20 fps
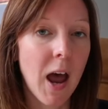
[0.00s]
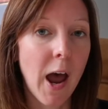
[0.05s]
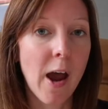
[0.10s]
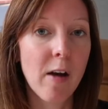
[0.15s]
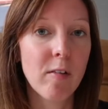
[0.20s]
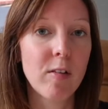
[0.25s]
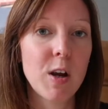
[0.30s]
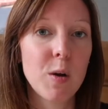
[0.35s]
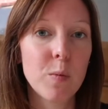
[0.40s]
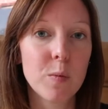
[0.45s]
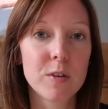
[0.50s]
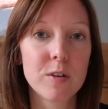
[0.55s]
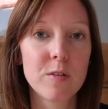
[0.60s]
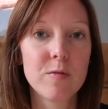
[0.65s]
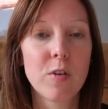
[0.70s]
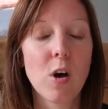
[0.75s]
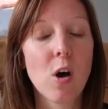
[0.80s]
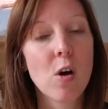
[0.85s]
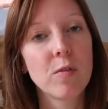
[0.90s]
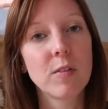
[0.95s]
Harry was
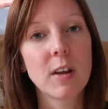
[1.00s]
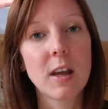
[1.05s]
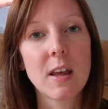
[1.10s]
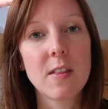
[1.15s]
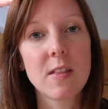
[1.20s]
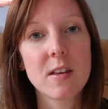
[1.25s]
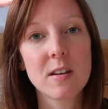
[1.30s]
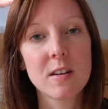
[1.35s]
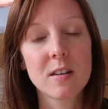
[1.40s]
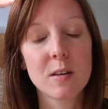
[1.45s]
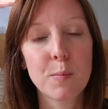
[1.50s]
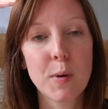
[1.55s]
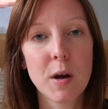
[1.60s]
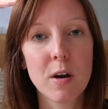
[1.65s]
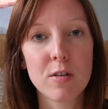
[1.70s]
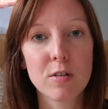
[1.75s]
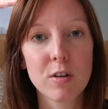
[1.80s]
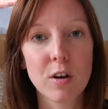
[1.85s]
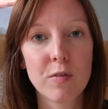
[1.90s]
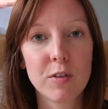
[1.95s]
involved in the
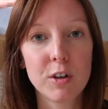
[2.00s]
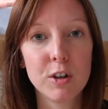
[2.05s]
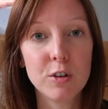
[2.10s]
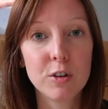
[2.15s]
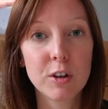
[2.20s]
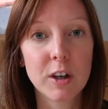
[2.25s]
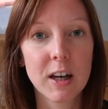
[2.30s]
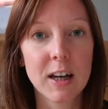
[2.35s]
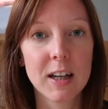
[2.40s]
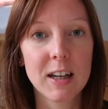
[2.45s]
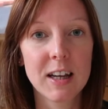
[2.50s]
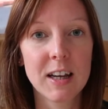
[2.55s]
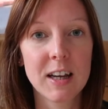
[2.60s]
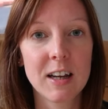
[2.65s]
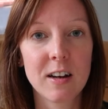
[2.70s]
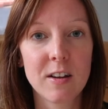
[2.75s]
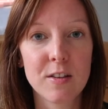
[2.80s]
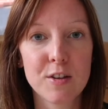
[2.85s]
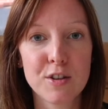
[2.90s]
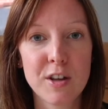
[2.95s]
disappearance of a young girl
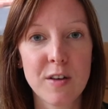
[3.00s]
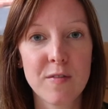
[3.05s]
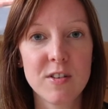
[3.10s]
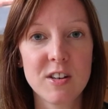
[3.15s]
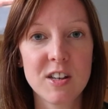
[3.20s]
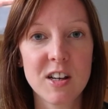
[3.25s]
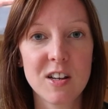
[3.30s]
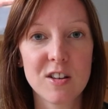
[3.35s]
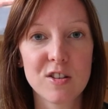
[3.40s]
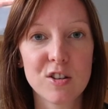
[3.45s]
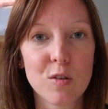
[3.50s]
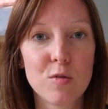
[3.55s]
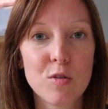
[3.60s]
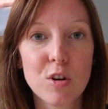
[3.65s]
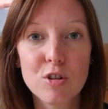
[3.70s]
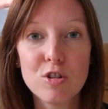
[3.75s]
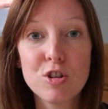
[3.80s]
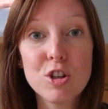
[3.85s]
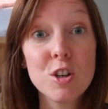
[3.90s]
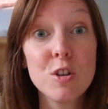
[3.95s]
in the 70s, so
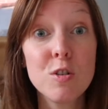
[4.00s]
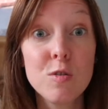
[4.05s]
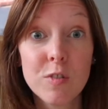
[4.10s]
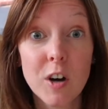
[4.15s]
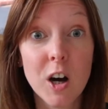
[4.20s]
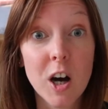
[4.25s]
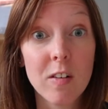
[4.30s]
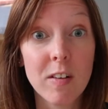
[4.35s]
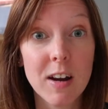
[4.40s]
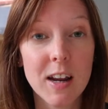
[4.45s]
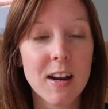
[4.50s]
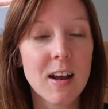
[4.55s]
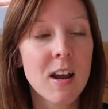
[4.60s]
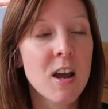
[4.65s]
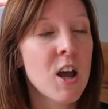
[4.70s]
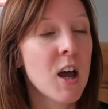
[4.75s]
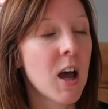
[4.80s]
not too far in.